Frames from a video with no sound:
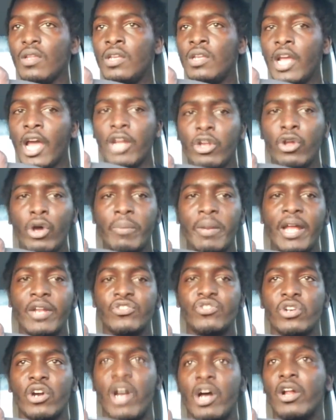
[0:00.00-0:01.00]
Yeah, I know I'm not a
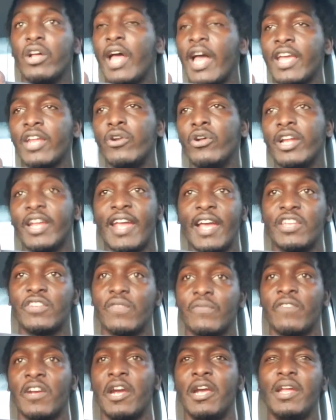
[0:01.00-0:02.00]
troll. I can only catch
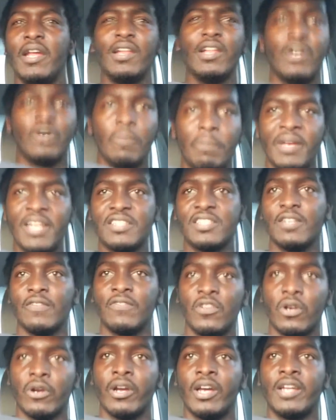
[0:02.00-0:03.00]
very little bits
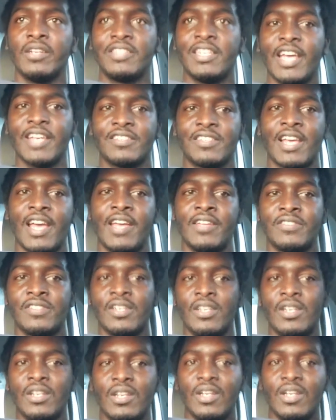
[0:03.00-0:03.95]
of your text, guys.